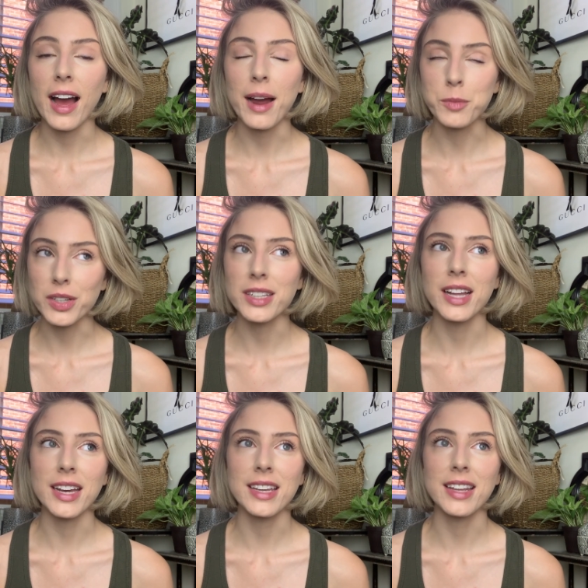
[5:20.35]
I'm really
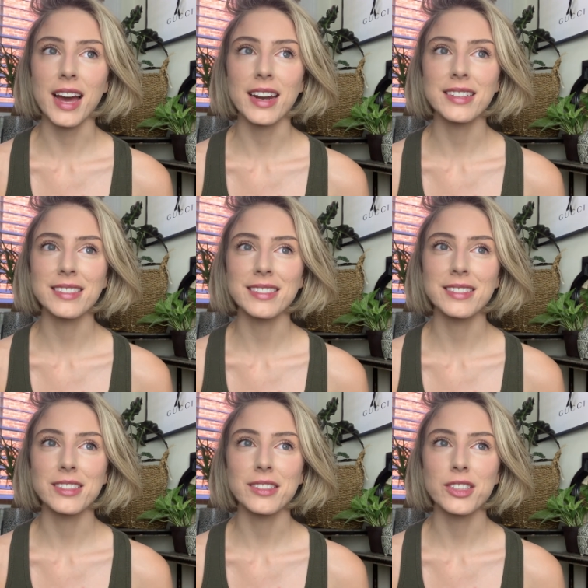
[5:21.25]
liking that,
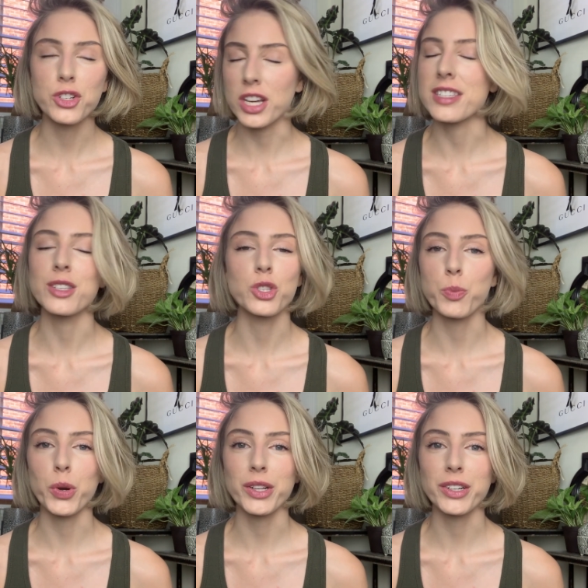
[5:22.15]
just as a
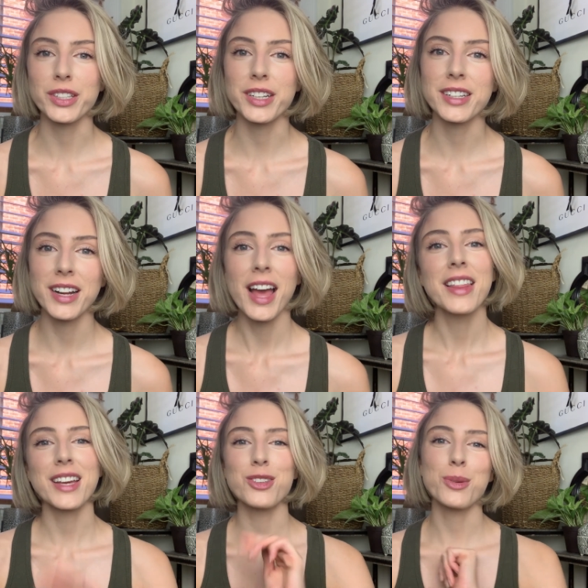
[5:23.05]
spoiler alert.
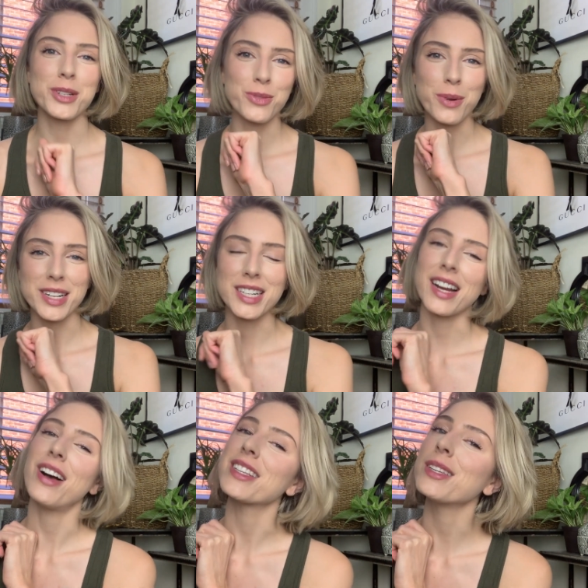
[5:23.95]
Thank you so much for watching.
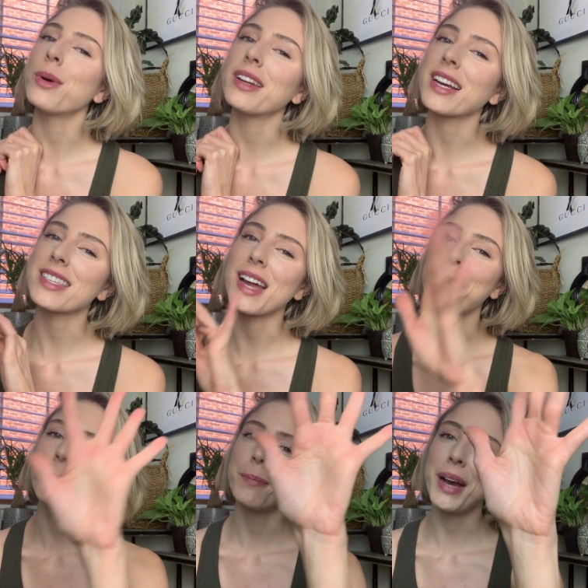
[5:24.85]
I'll see you all next time.